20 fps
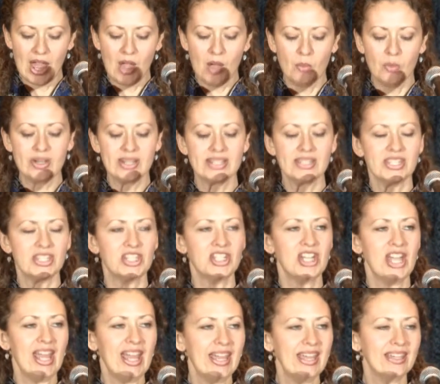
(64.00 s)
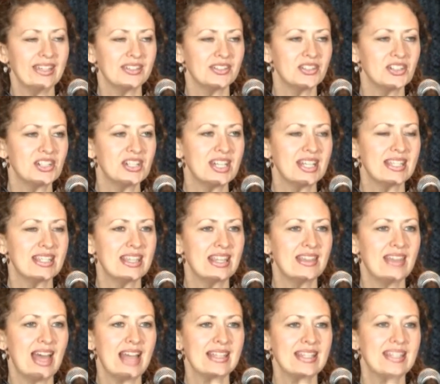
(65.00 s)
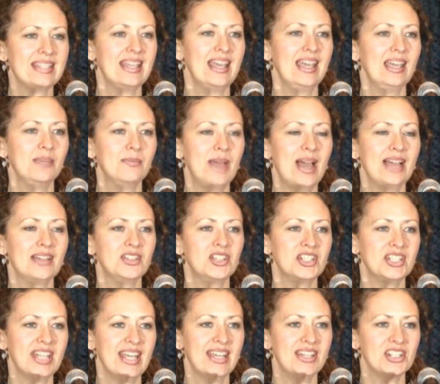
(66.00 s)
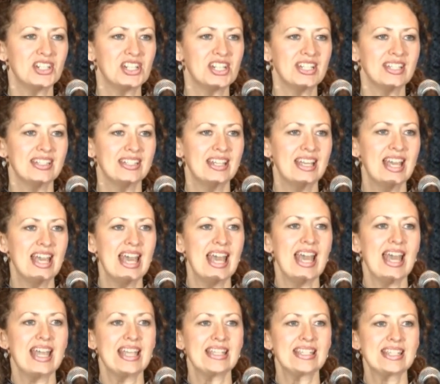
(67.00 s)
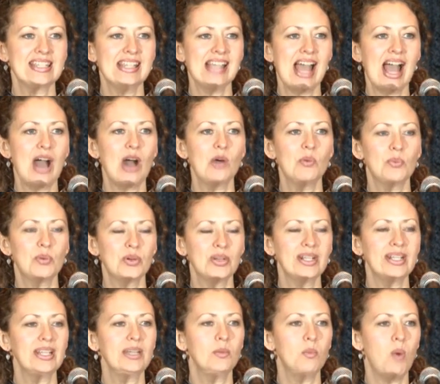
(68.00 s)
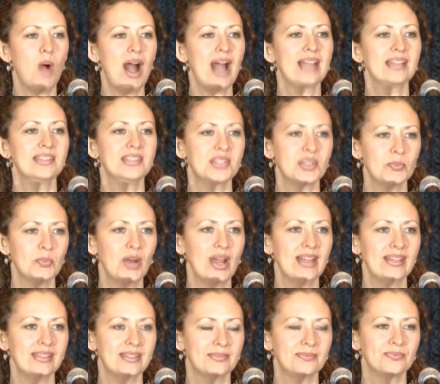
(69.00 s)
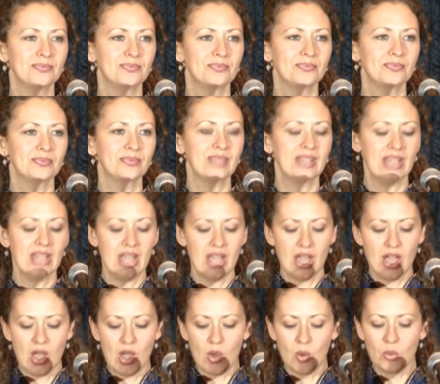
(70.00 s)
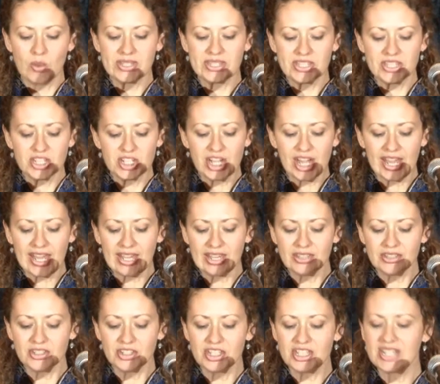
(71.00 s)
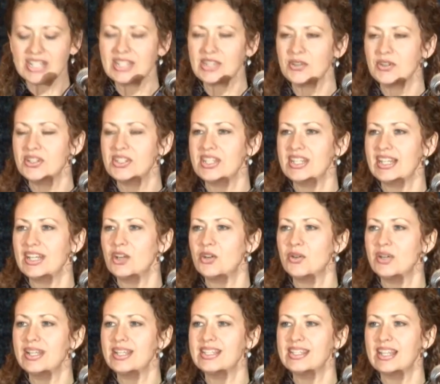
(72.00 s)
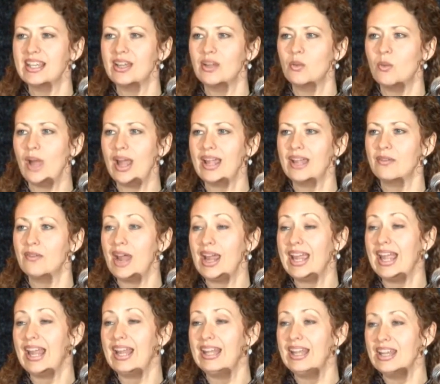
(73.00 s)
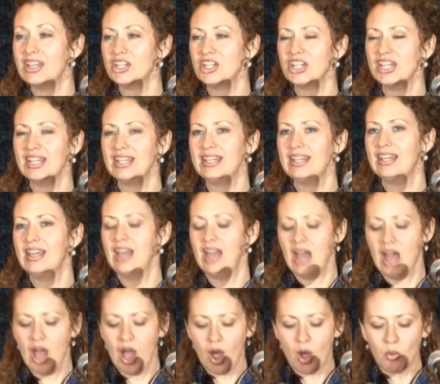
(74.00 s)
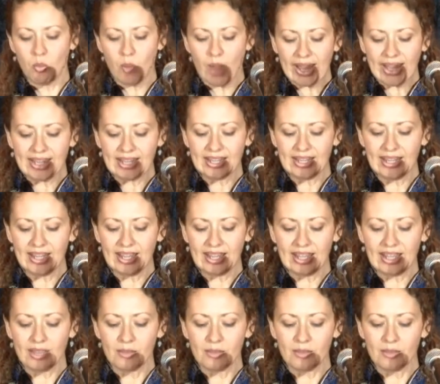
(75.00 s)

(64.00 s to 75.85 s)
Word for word: What has changed is that that same agitation is now pretty widespread. What's changed is there is increasing recognition, awakening,